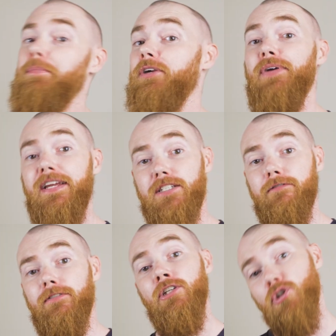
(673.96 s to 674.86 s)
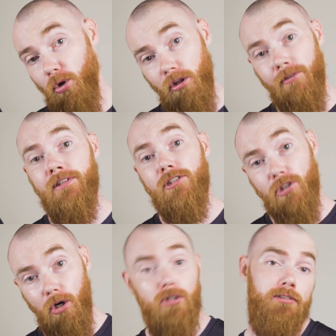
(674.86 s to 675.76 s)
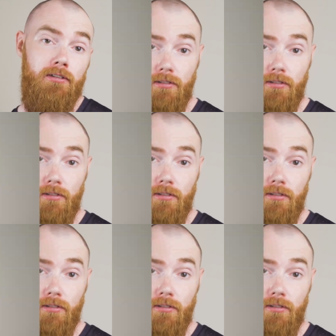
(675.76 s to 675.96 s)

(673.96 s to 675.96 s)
A progressive and tolerant Scotland.